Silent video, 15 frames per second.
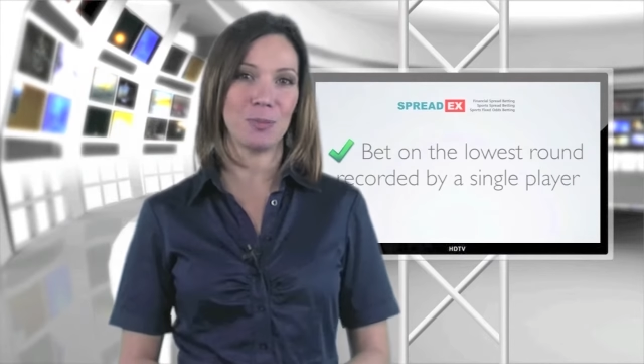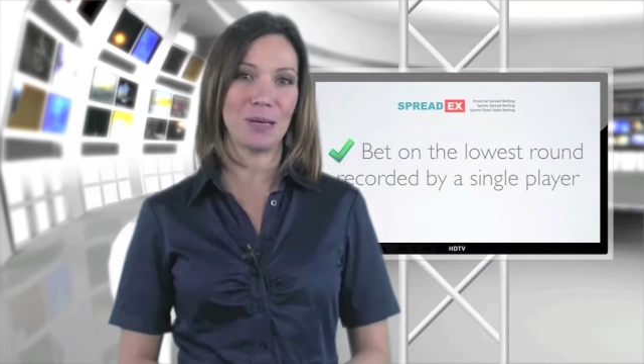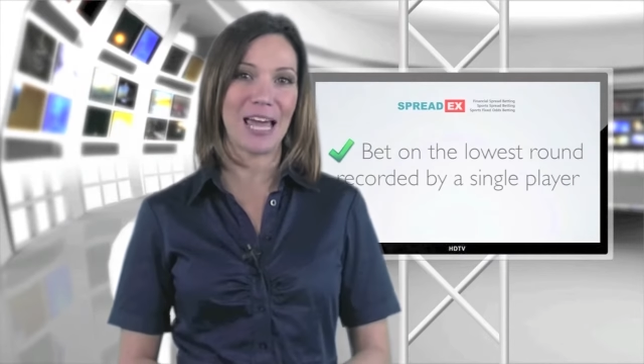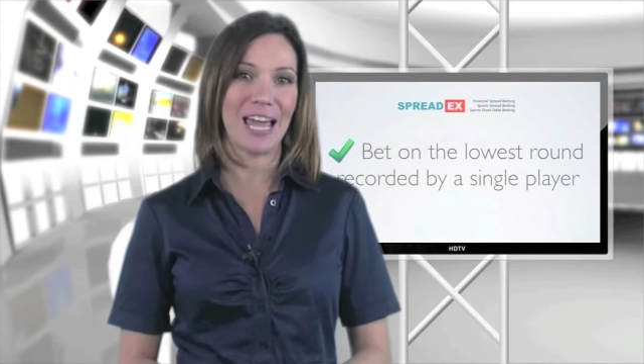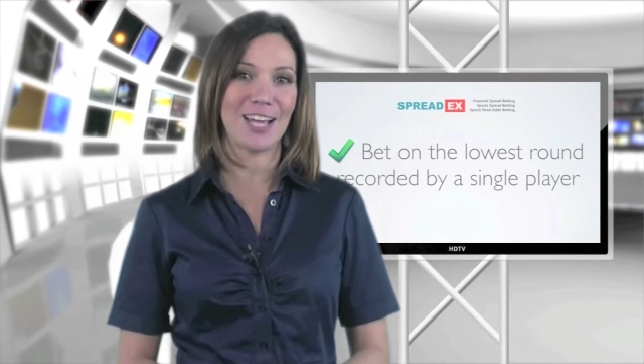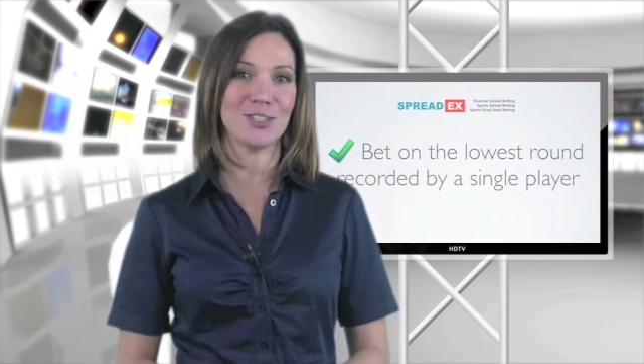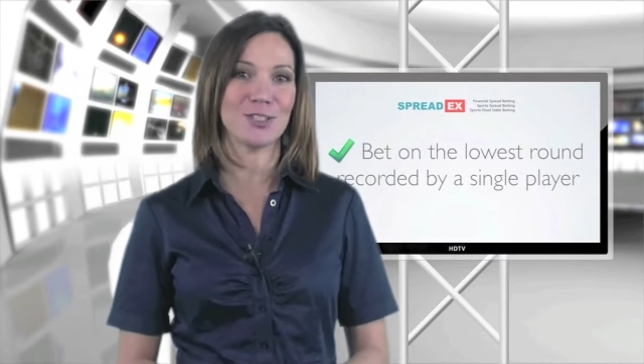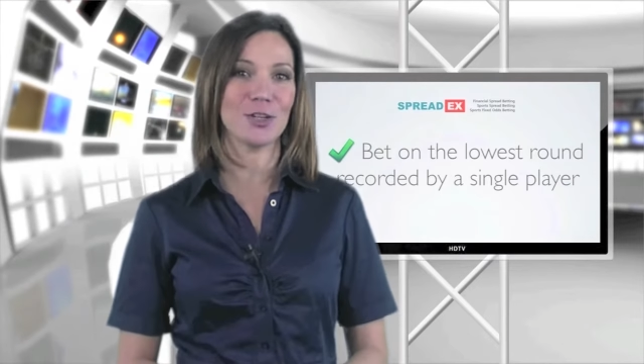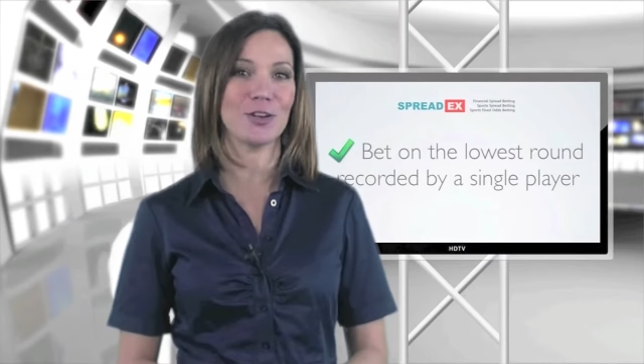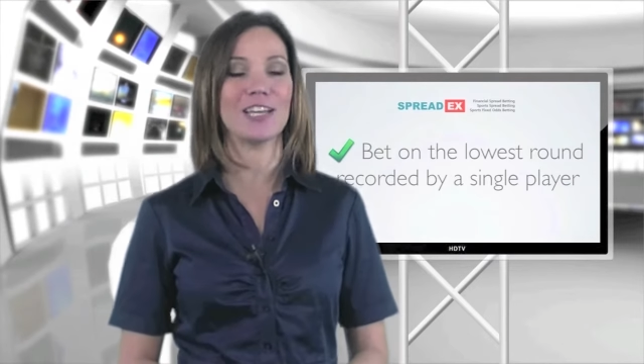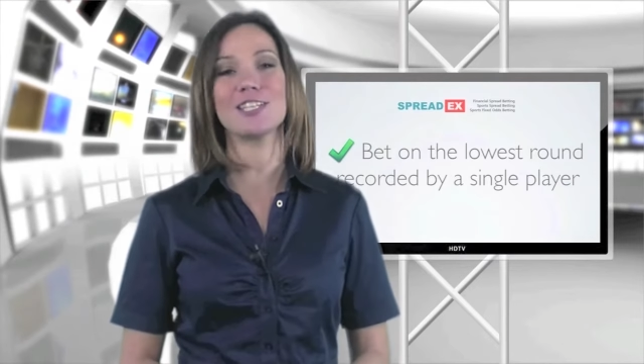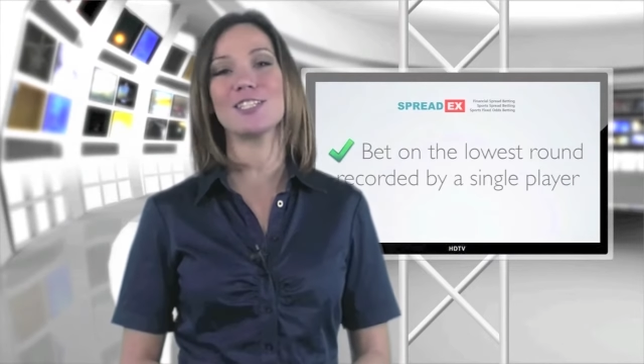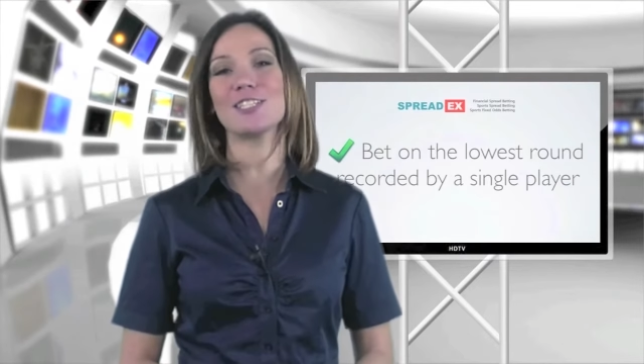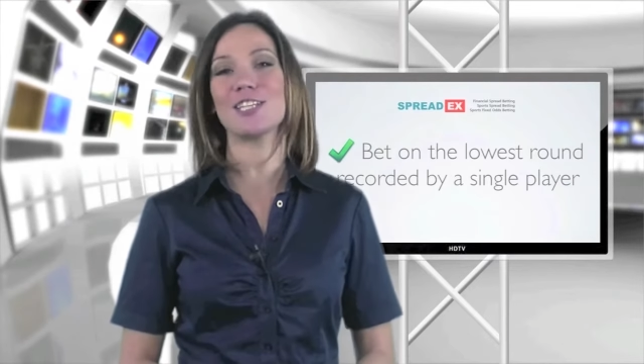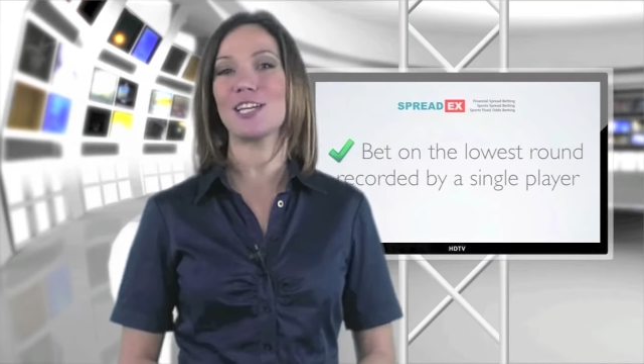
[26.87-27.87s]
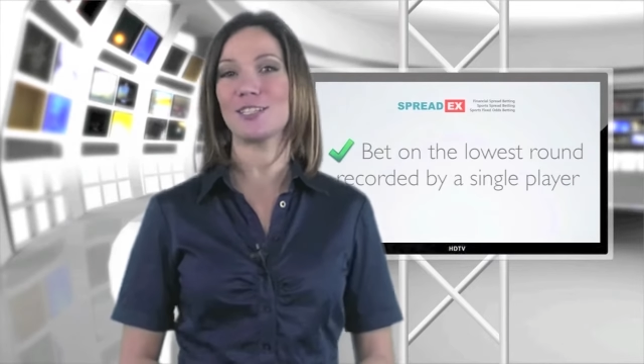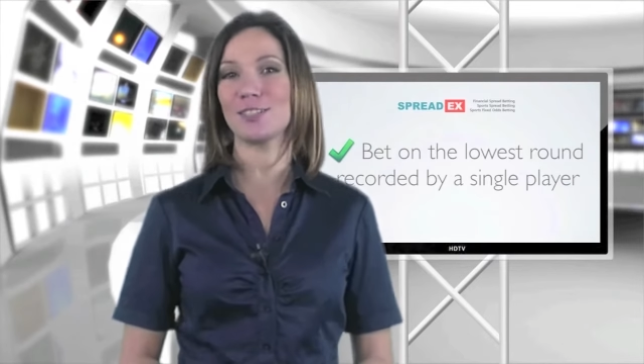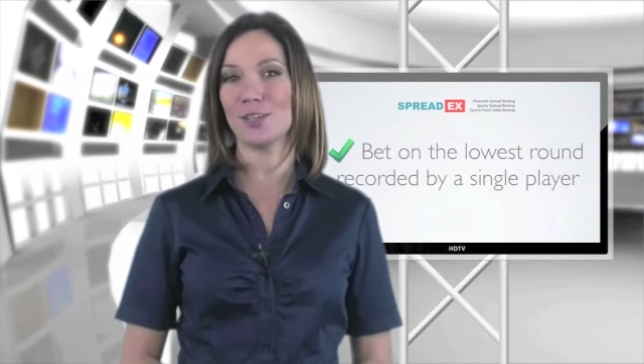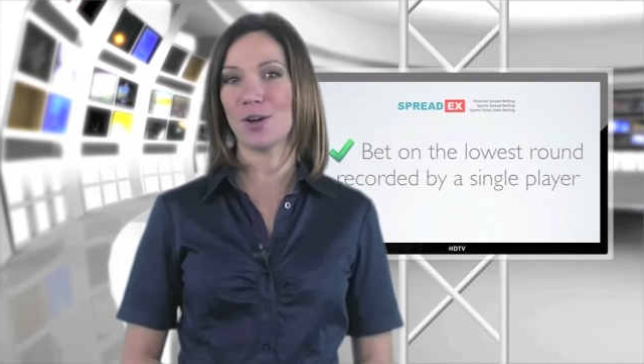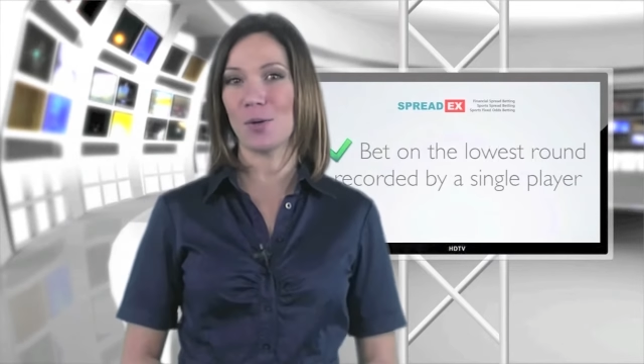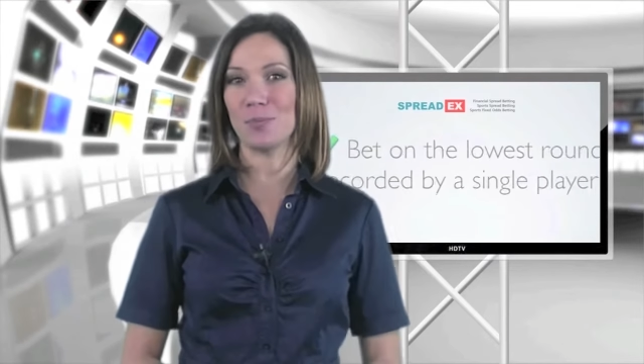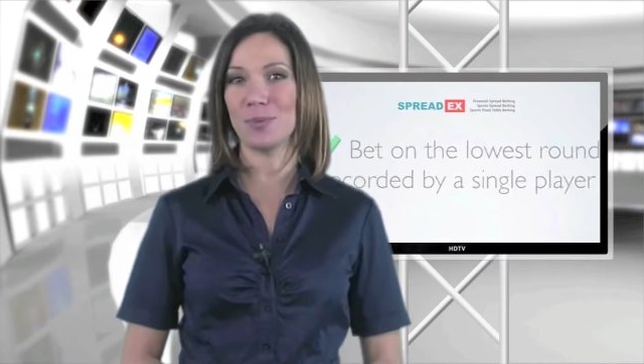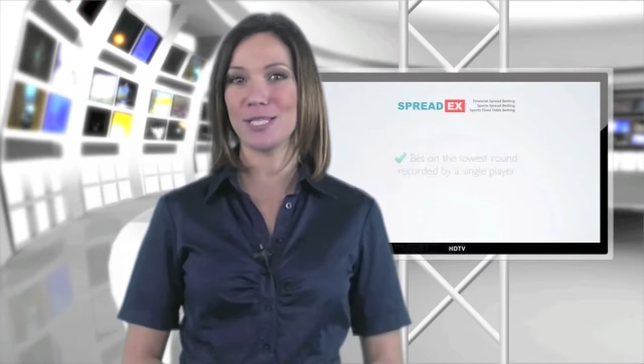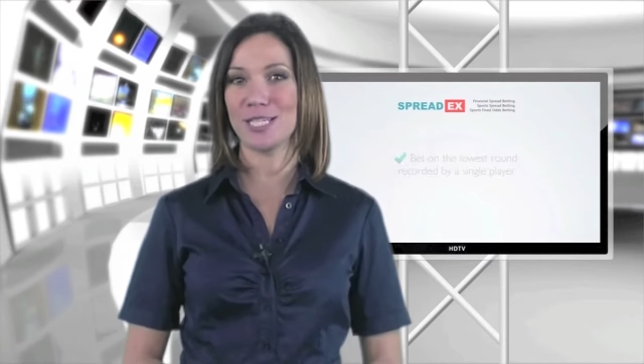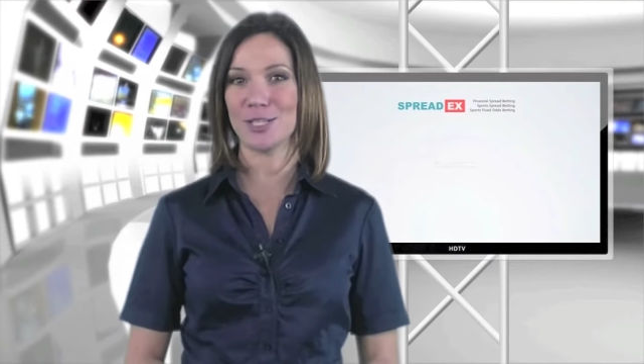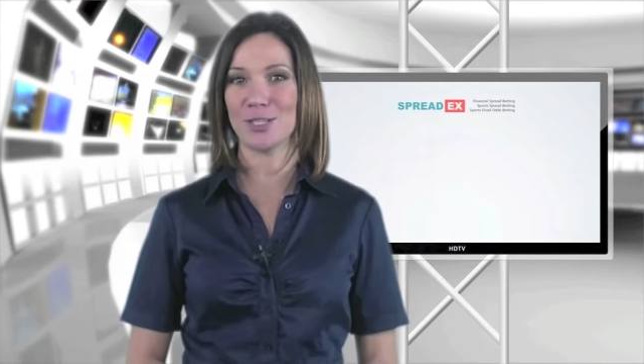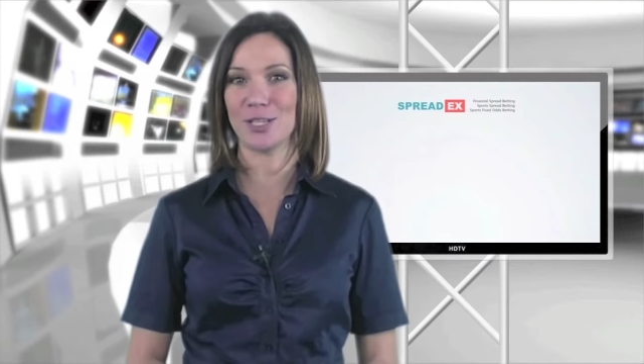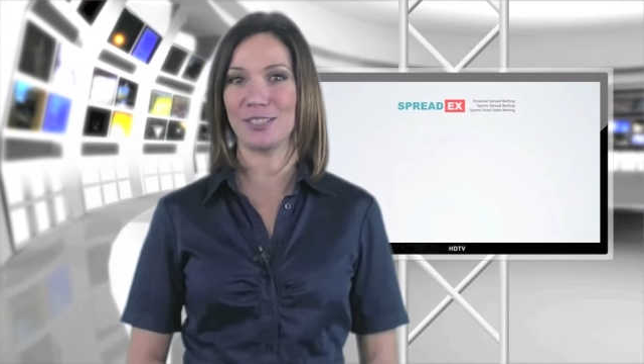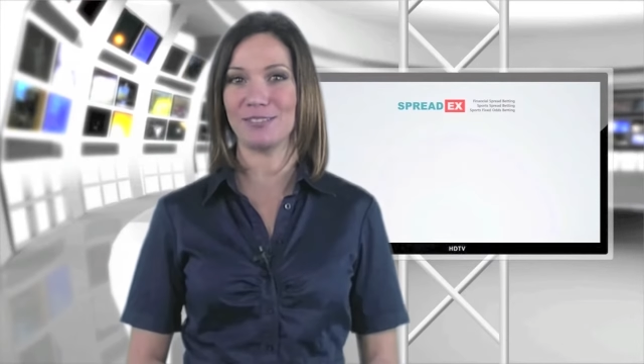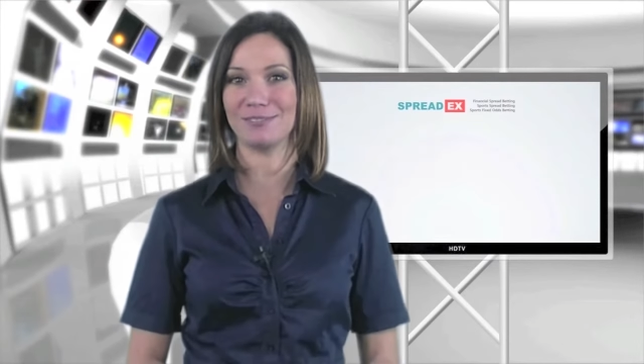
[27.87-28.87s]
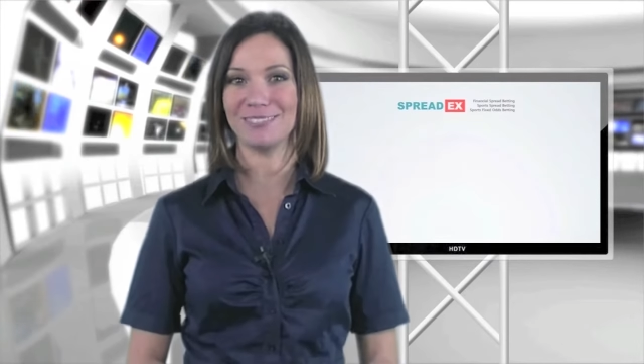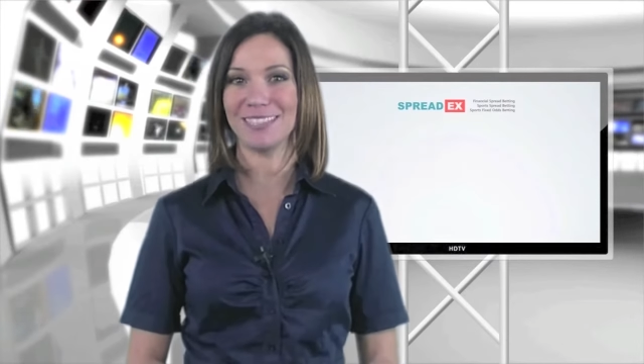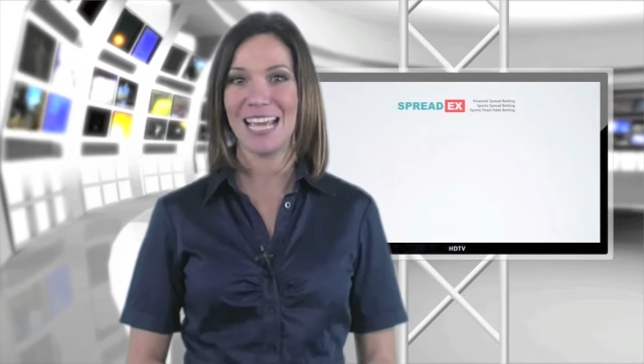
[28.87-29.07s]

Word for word: player during a certain competition.